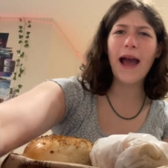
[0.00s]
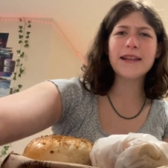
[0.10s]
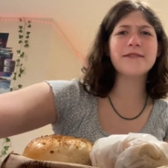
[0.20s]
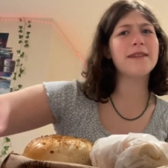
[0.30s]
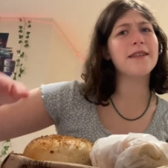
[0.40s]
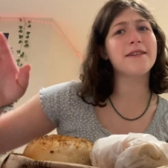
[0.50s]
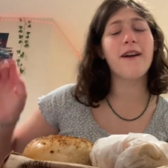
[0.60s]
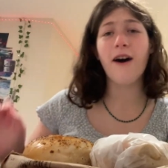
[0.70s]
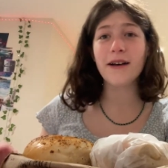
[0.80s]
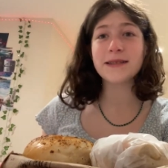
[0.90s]
to
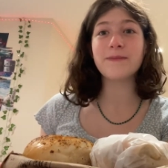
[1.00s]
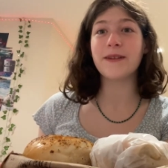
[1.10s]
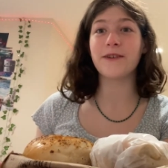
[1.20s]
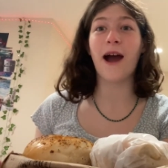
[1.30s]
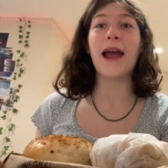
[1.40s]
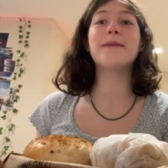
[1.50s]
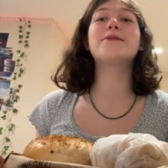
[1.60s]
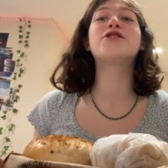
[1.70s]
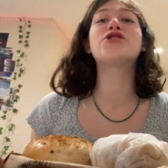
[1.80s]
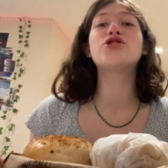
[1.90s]
another awesome video. I am
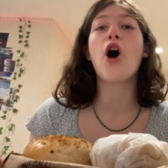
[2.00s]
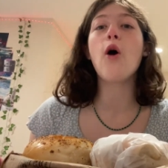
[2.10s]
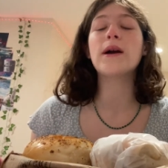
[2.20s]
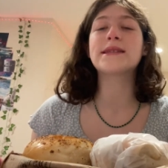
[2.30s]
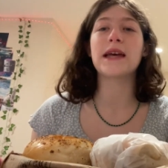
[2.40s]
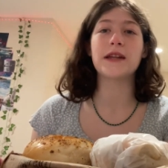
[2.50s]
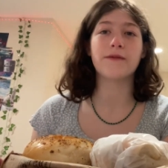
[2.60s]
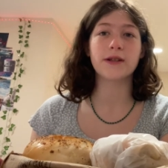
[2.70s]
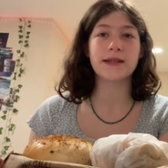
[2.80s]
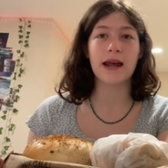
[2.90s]
so excited
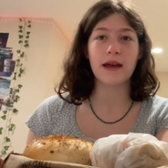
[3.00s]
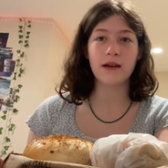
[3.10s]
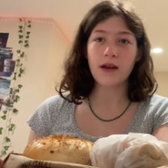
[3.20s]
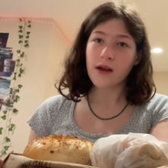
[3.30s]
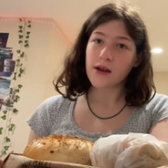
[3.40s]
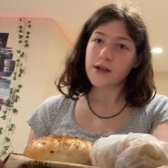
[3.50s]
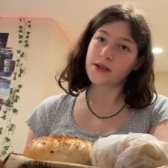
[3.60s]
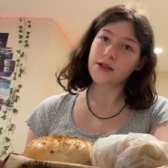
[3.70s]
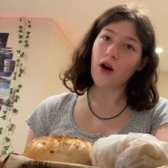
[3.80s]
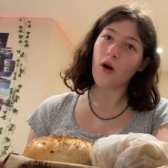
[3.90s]
for today.
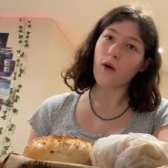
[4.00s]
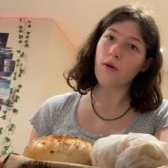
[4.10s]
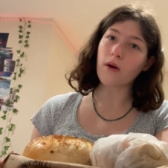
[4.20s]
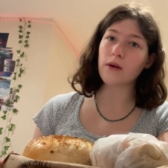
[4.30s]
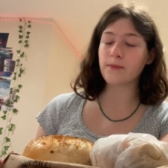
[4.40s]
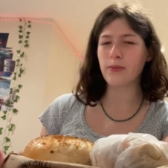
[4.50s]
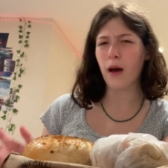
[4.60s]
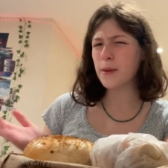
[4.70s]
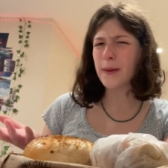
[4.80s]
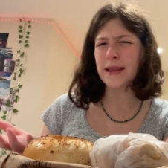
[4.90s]
So
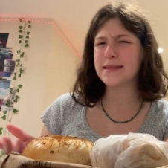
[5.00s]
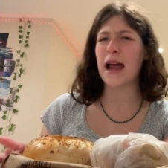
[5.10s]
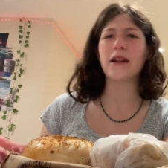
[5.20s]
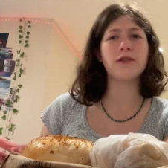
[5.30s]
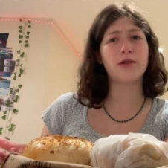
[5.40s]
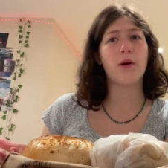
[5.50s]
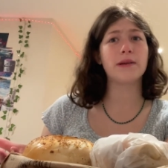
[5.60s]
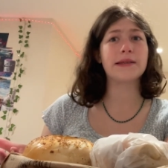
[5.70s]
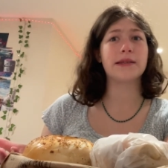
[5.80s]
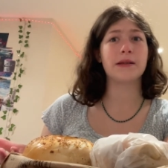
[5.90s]
probably by the title you know what
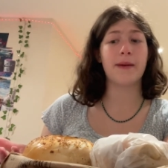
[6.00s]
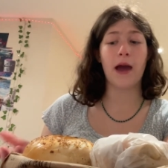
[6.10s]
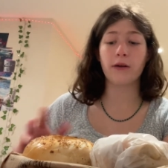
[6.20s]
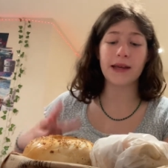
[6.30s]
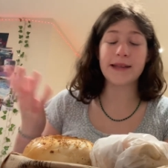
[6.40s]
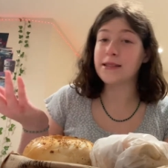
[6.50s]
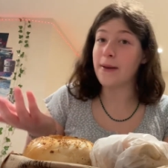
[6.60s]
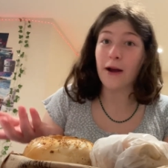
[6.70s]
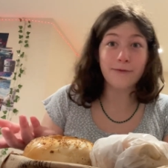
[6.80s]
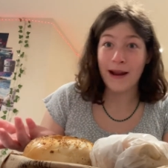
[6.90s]
this is about. It's
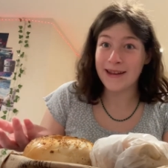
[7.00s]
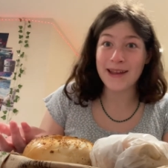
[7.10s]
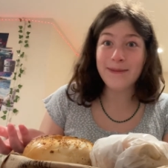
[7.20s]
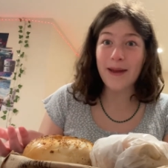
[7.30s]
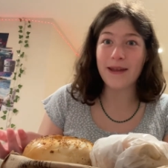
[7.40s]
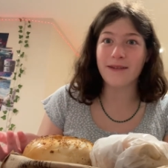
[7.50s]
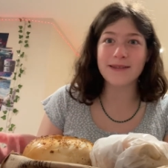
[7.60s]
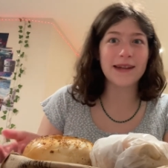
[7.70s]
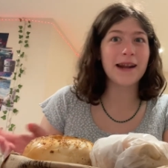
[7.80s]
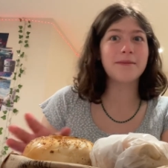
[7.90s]
about ranking
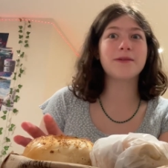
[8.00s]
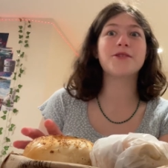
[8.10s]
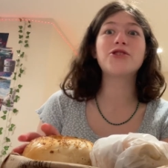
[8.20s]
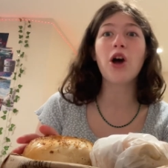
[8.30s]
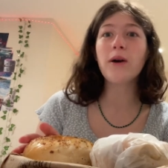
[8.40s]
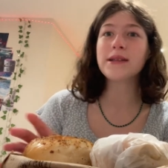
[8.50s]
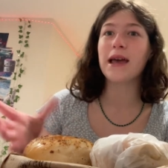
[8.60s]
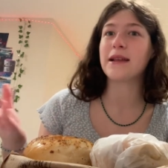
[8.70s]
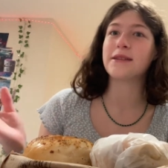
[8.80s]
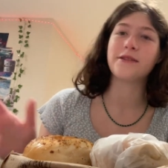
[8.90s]
bagels, and I am so
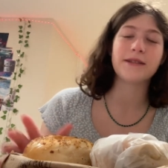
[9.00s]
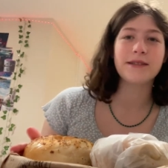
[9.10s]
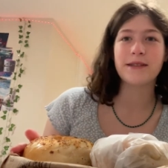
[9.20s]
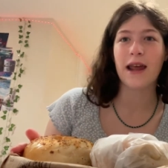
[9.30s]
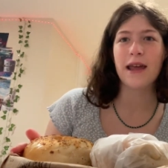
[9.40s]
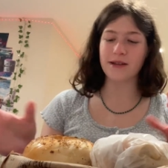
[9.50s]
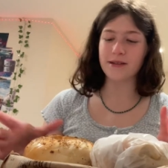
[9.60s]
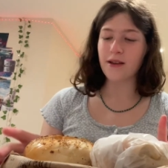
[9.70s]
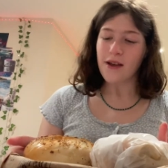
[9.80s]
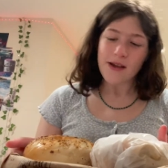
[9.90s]
excited to do this today.
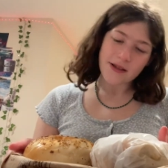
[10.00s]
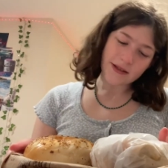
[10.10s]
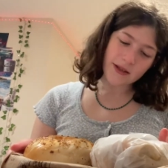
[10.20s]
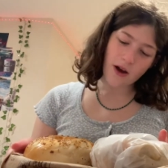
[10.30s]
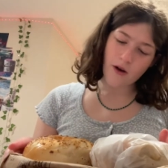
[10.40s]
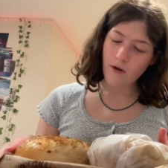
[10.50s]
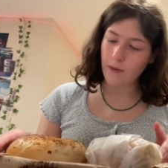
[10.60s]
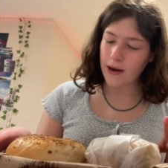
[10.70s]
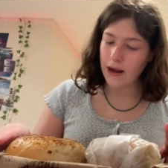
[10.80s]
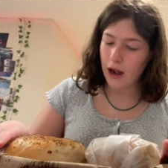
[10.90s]
So
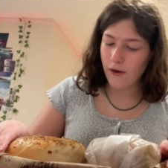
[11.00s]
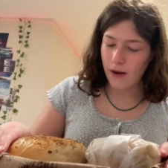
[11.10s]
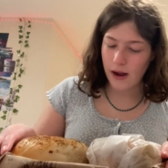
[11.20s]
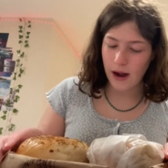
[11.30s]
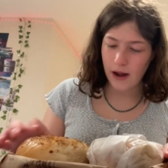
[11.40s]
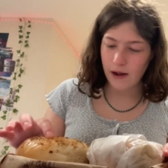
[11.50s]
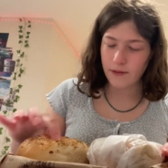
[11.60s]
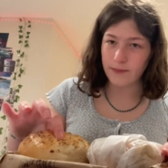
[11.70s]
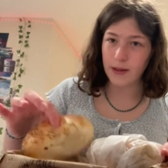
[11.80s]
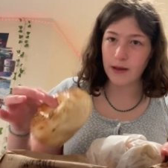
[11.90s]
right now I
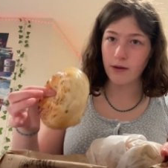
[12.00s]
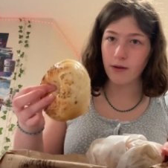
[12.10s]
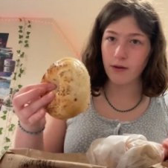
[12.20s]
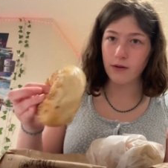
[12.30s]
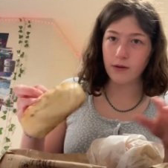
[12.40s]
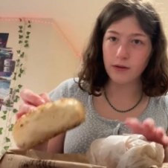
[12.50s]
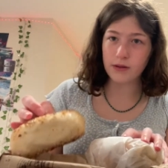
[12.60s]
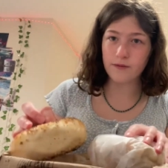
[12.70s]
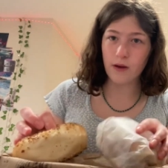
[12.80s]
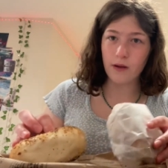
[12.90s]
have bagels
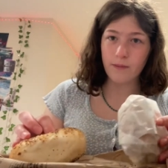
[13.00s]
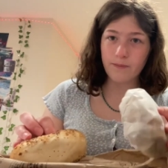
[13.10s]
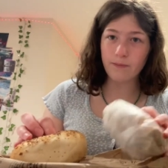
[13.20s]
from